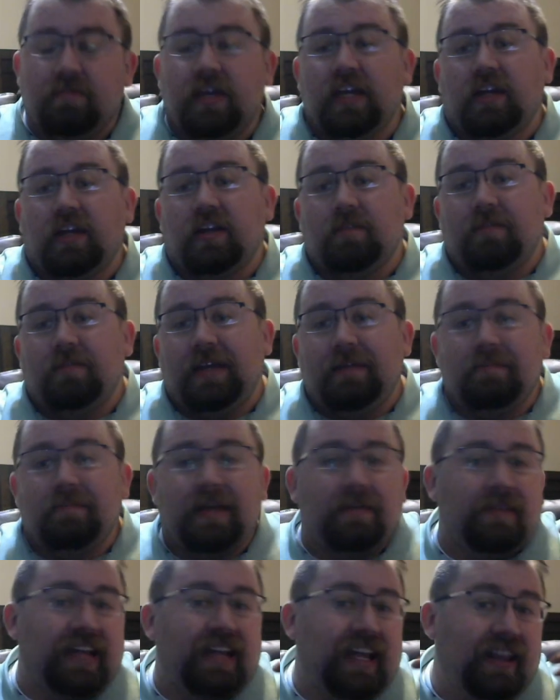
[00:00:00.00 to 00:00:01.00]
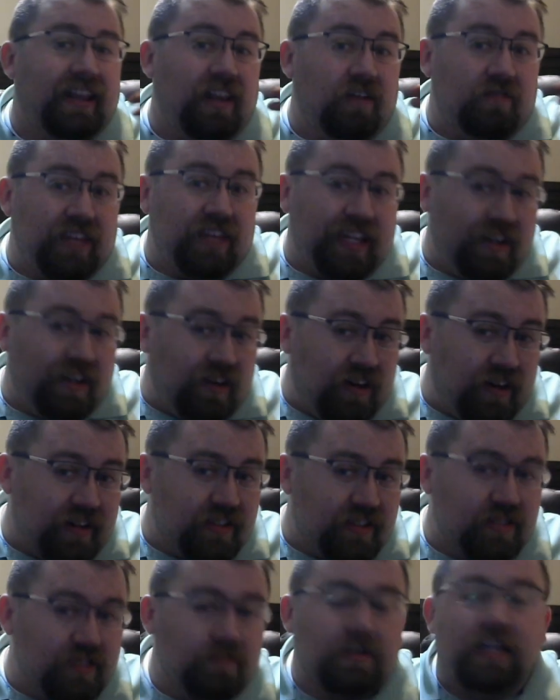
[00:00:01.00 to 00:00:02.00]
It could be maybe they love the
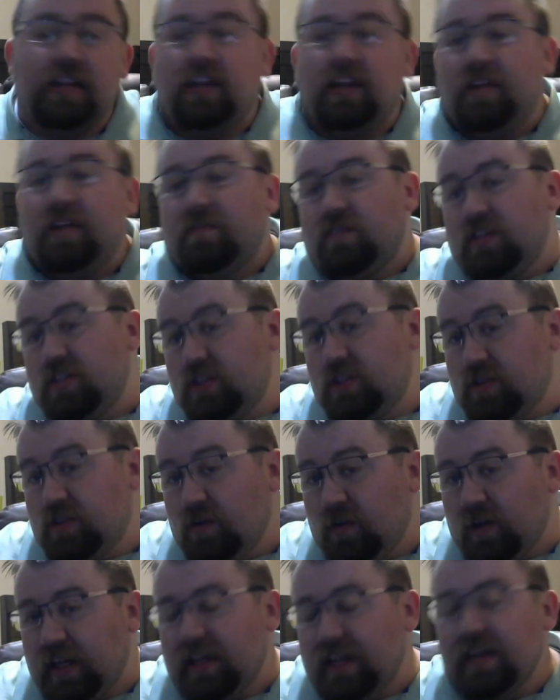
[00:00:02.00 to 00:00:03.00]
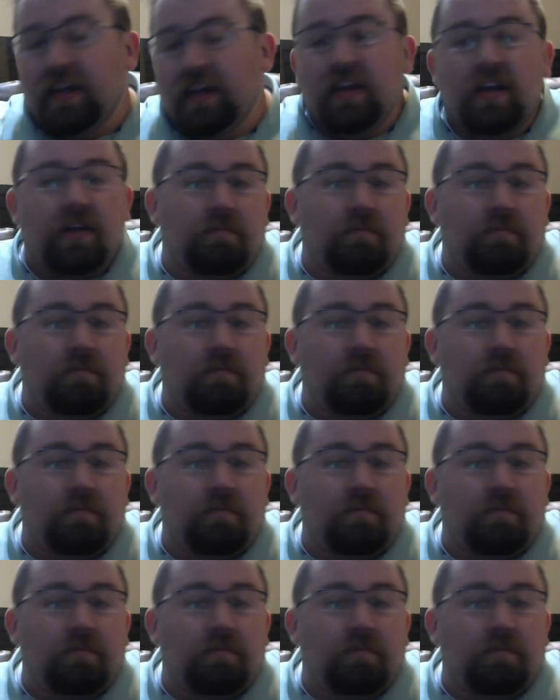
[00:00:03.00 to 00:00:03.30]
art, they love the story.